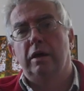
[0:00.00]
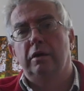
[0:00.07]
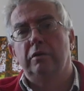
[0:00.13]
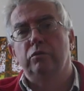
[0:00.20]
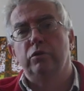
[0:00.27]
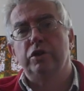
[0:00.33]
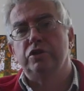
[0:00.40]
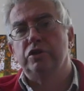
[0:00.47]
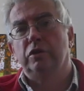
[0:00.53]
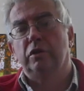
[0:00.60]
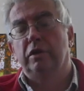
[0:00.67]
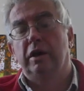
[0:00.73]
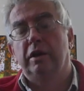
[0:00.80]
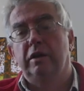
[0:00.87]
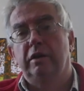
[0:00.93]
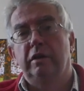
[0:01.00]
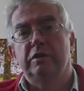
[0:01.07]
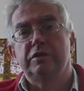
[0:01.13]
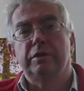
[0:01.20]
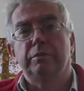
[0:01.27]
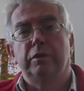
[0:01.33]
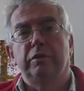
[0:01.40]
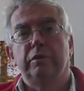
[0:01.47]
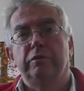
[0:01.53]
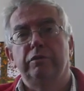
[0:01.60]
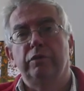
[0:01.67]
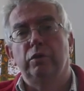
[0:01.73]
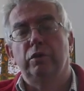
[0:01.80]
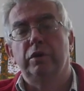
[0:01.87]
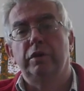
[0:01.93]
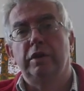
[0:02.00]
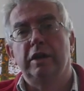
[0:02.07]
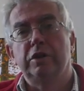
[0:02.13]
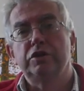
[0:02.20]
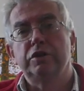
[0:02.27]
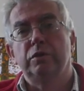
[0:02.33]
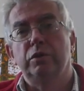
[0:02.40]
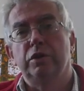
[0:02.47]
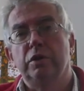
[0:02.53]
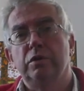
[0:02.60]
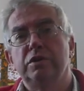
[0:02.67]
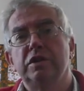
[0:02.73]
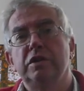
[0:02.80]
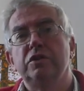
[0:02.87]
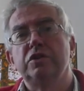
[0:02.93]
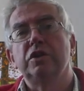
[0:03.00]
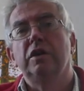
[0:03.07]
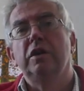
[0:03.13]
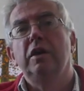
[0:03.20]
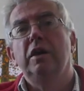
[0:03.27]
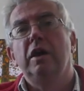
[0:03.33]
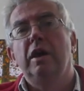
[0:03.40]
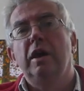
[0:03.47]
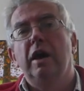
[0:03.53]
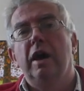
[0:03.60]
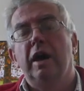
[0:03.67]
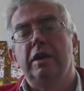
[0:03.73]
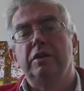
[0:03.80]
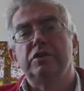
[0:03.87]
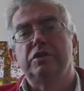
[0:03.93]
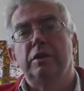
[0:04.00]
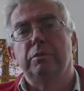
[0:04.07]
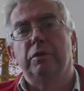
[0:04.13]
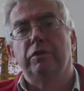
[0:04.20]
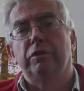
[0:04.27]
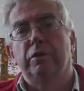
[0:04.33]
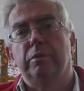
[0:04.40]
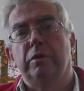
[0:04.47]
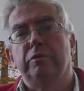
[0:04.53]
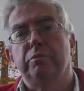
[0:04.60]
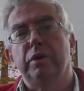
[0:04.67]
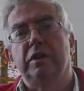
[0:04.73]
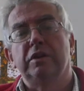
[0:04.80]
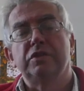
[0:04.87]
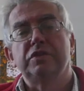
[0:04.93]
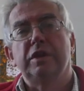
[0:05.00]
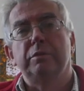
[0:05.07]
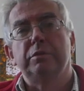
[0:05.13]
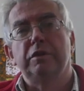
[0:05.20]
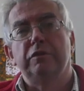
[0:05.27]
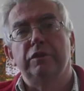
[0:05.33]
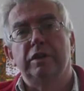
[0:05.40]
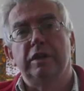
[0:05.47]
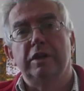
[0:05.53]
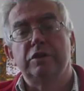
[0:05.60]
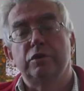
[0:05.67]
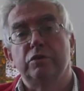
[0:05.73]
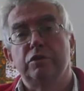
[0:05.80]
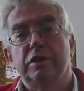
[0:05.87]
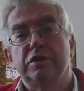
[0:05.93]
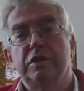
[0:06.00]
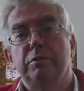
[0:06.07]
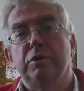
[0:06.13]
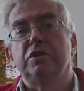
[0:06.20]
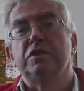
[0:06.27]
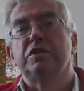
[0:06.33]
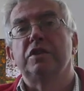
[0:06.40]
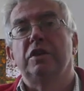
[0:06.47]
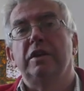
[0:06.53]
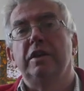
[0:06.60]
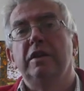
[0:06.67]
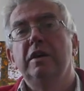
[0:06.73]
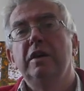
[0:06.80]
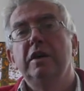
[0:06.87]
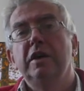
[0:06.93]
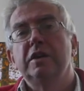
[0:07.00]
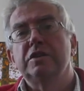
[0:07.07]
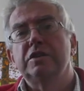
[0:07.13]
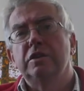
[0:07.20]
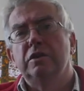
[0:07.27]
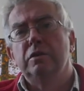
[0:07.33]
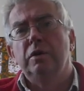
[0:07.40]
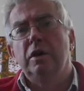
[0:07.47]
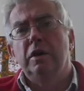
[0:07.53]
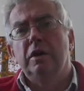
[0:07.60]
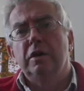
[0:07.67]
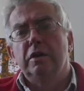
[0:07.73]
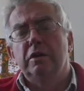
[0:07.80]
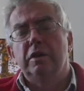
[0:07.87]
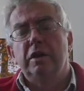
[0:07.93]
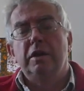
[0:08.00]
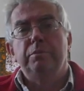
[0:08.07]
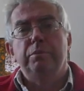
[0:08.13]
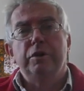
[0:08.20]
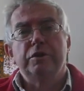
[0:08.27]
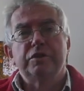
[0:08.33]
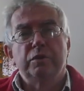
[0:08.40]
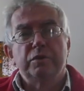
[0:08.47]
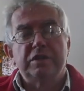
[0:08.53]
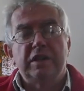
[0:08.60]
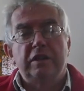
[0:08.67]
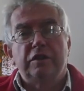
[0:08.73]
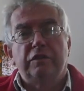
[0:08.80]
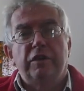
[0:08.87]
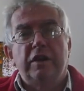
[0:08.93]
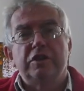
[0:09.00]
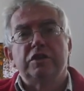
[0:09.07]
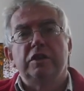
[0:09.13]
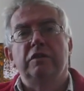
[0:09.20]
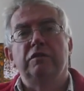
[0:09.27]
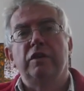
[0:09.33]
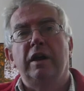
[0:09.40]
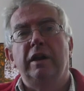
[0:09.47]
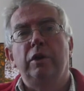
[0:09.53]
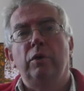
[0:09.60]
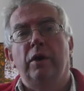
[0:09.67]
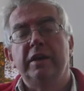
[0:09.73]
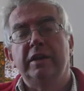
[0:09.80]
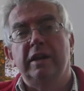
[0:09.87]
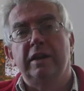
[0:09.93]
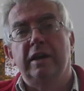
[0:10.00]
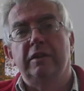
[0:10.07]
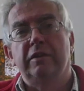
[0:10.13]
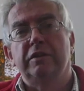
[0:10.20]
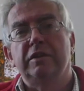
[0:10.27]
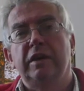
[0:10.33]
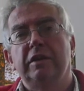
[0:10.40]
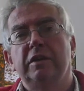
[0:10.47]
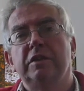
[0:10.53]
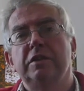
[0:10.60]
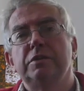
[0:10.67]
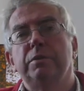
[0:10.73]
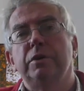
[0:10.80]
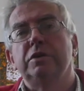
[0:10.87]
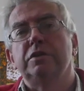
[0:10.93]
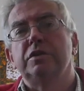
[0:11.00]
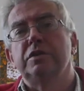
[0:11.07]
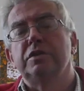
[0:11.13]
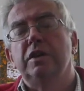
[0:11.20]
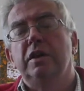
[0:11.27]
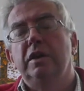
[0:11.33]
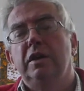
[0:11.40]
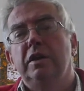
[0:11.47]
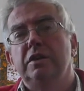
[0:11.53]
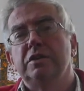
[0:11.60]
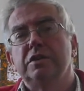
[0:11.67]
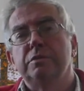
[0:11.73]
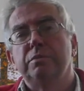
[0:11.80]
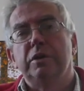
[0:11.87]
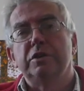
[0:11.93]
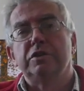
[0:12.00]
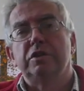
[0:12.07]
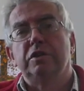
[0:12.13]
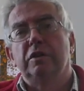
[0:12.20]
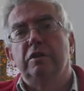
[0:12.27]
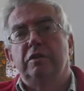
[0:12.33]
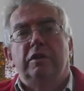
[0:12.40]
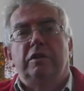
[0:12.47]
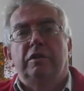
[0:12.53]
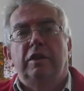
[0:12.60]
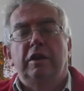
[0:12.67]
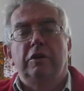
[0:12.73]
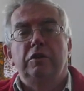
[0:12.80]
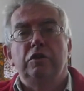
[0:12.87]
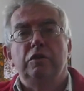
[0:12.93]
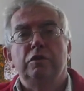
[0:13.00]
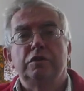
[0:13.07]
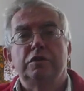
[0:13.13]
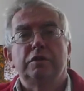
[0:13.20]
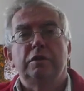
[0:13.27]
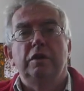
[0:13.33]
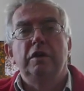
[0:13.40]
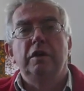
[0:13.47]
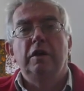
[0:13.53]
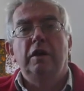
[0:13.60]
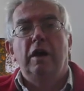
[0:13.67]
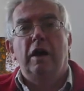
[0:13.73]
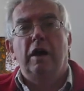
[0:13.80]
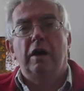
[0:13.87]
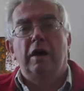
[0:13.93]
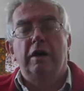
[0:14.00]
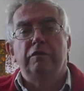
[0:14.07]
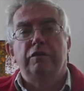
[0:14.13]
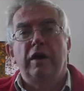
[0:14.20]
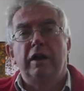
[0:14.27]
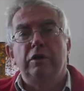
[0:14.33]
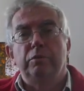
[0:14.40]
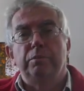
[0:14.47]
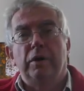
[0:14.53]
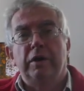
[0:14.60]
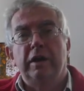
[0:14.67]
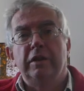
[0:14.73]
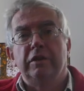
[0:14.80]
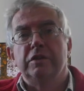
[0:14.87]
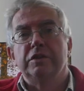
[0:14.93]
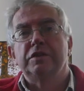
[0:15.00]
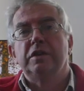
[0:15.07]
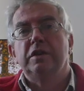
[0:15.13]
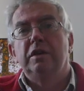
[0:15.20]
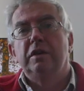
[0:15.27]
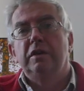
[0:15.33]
regional, and some of them for national usage. And some of them have been accepted for the National Trust Images site. So the personal satisfaction and value I get out of taking these pictures is as much that they are used and valued by others,